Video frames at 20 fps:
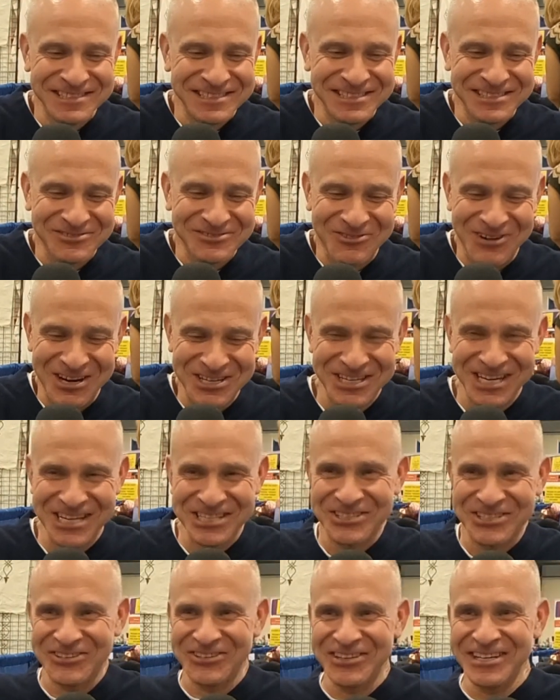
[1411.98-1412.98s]
I'm sitting
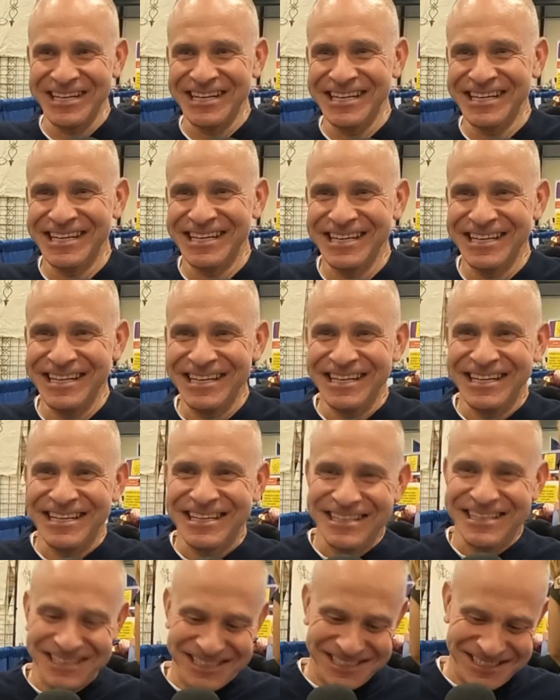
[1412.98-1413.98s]
down too. I'm usually
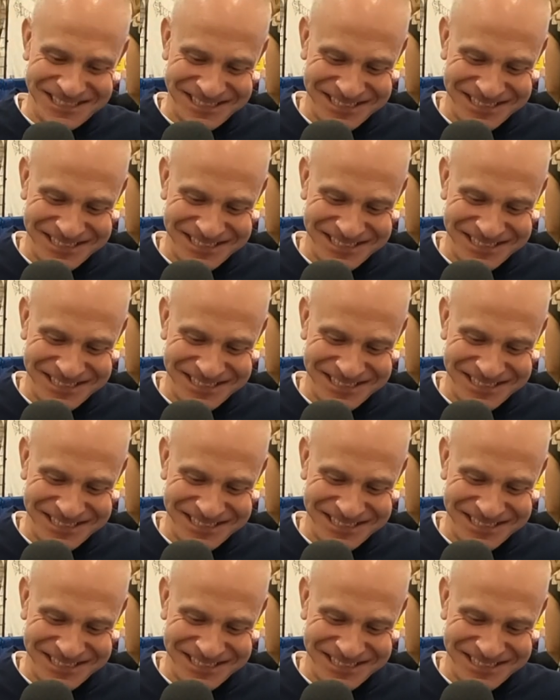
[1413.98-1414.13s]
standing.